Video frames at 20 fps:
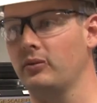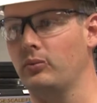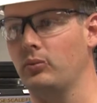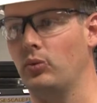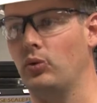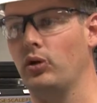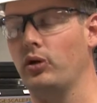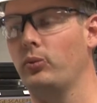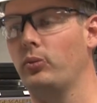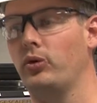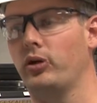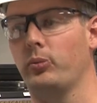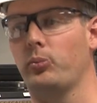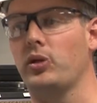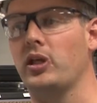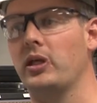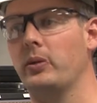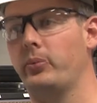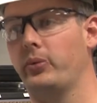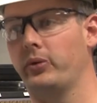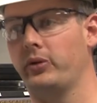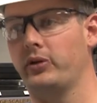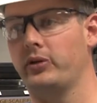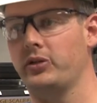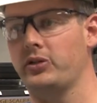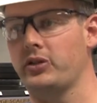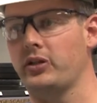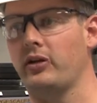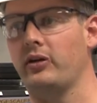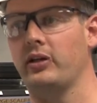More and more people
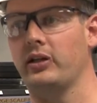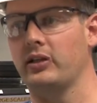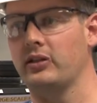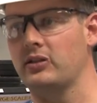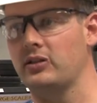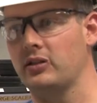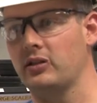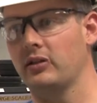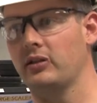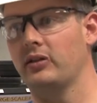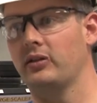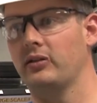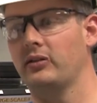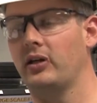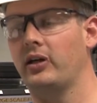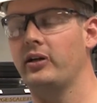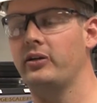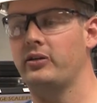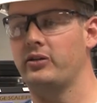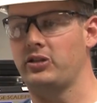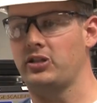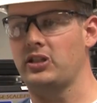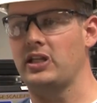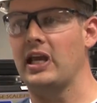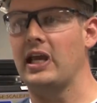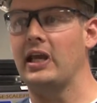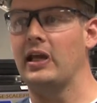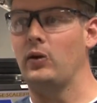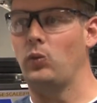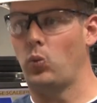are starting to
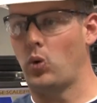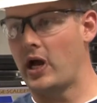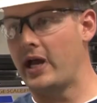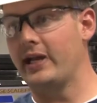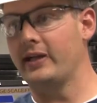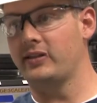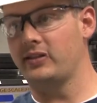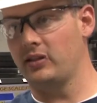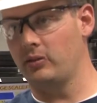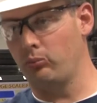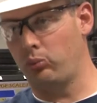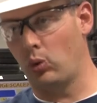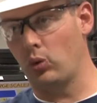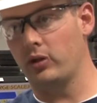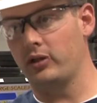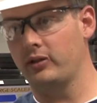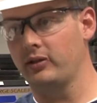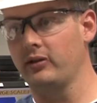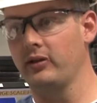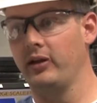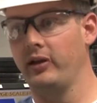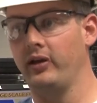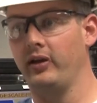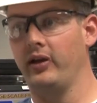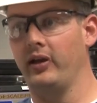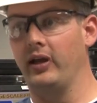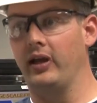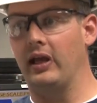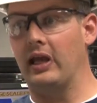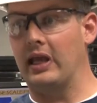understand why it's important
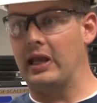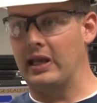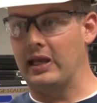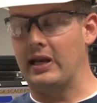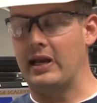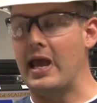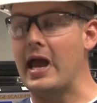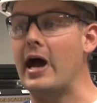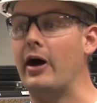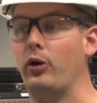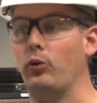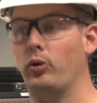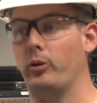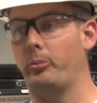and how to